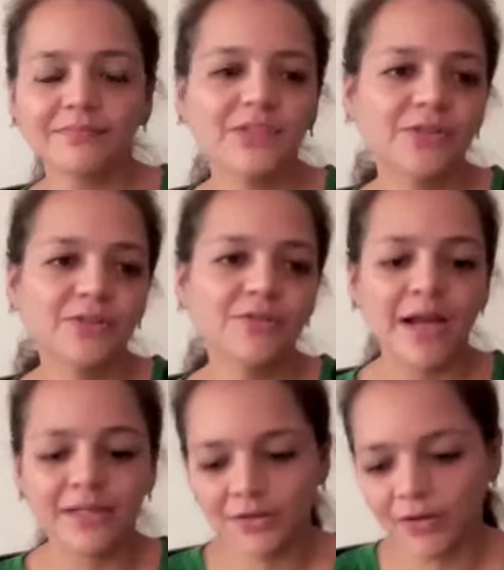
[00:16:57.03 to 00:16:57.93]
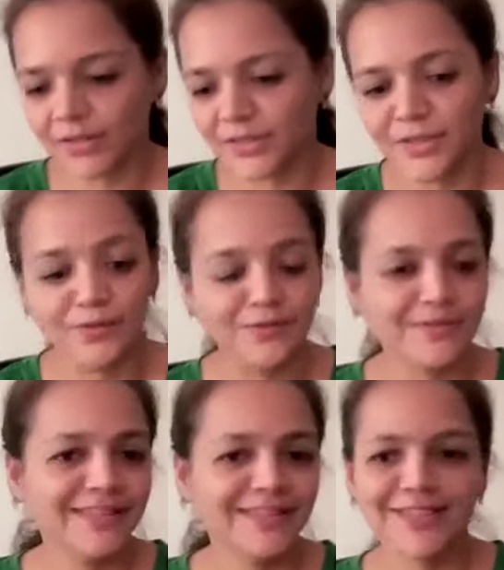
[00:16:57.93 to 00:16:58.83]
So I thought, no,
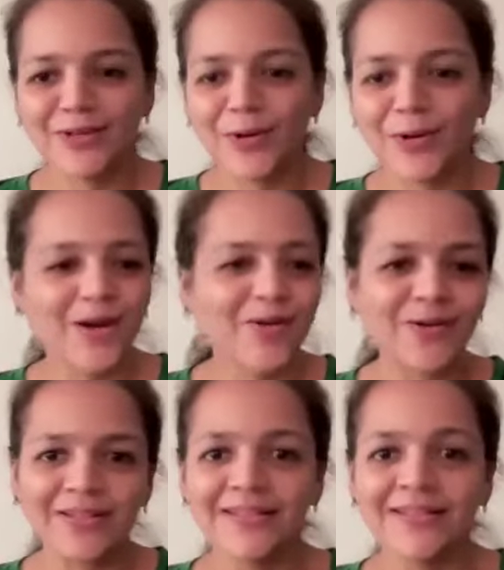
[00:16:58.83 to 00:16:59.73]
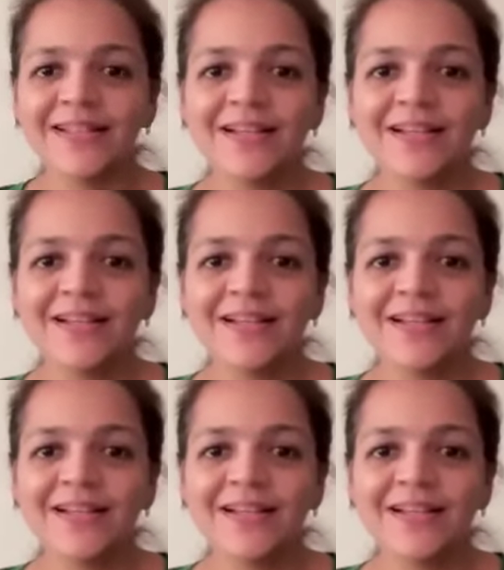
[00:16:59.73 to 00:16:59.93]
this is nowhere going.